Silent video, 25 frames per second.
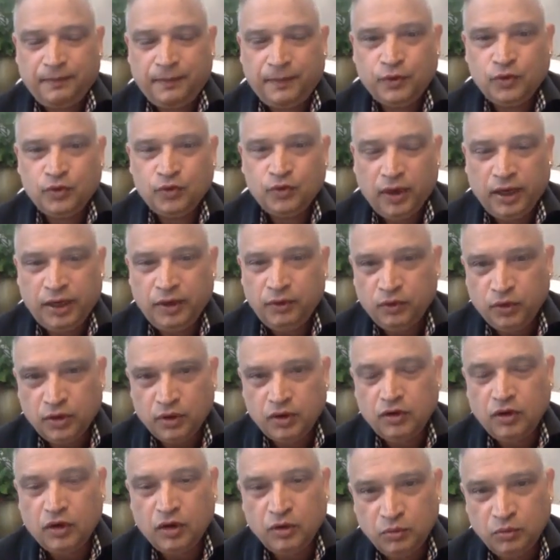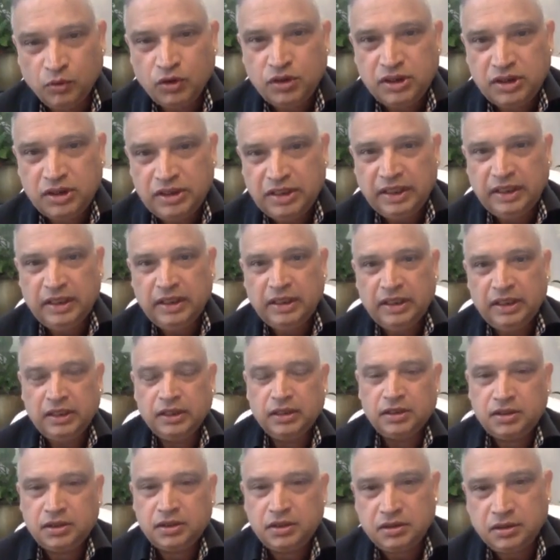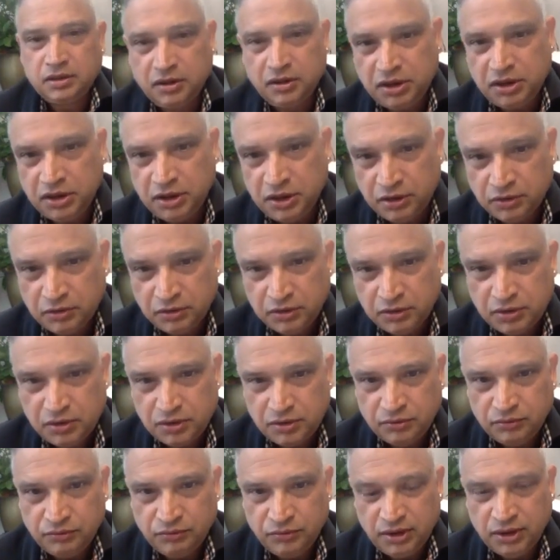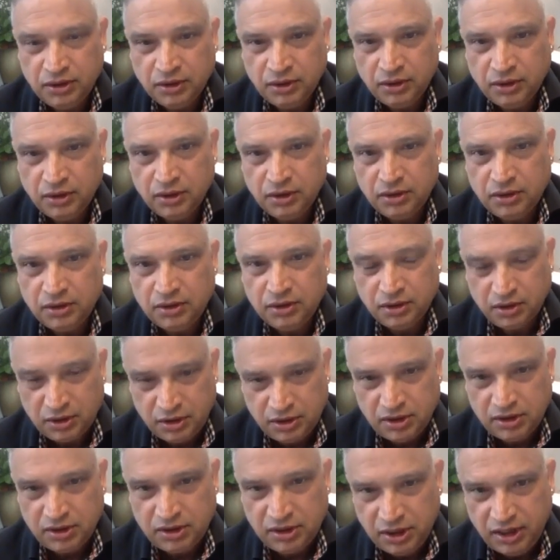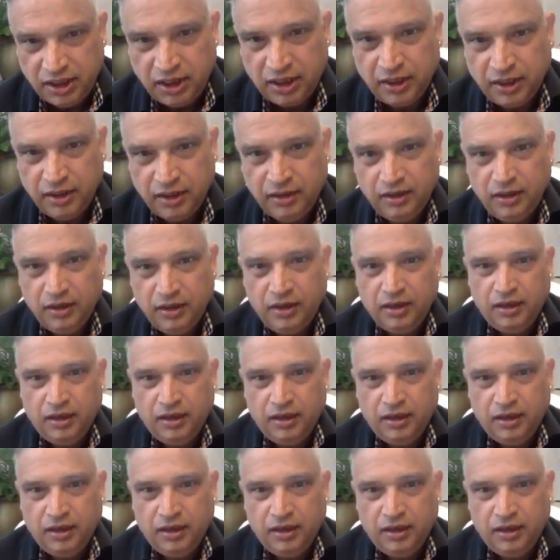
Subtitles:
So I work almost 10 years continuous with the Churchy Chicken